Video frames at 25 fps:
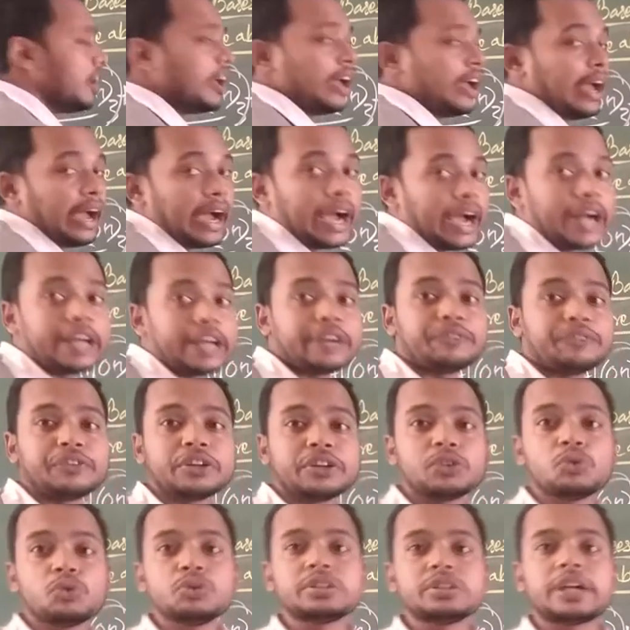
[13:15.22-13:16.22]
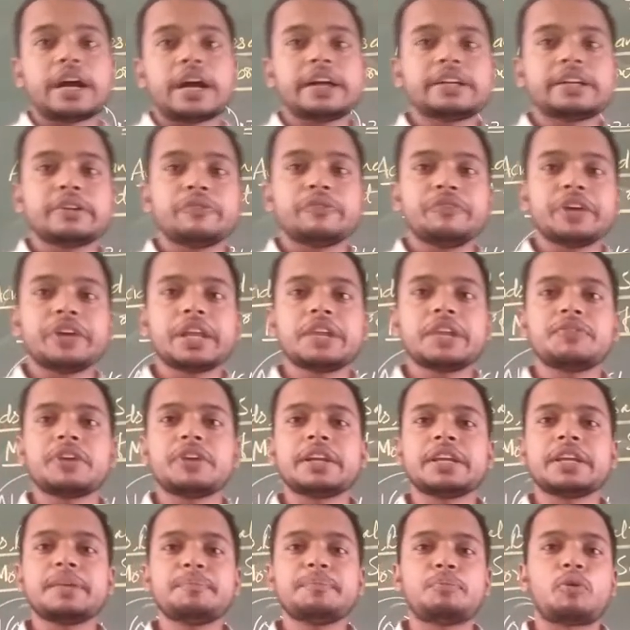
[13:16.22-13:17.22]
And we know that
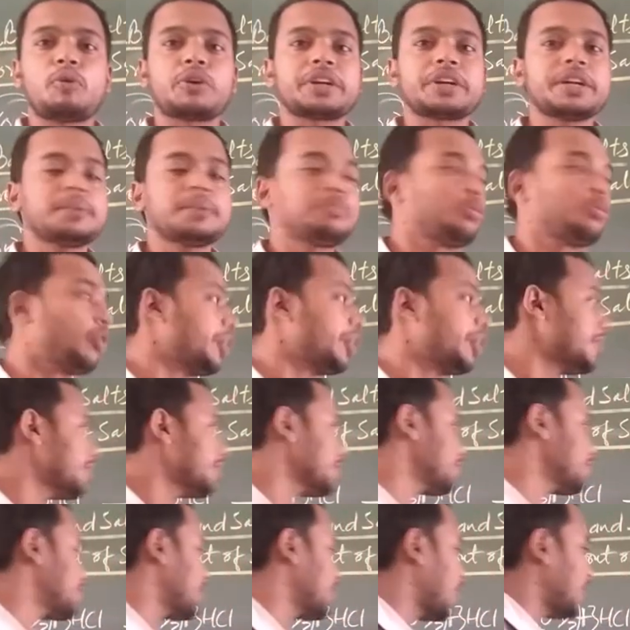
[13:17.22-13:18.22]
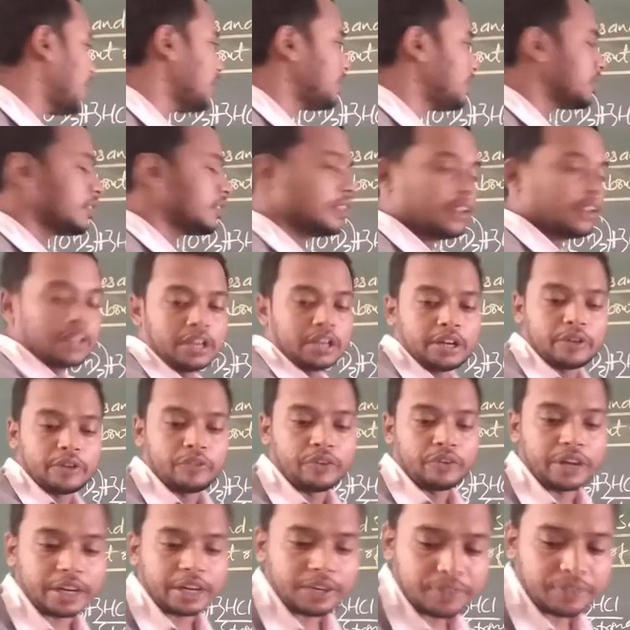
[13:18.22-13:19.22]
very important point is that when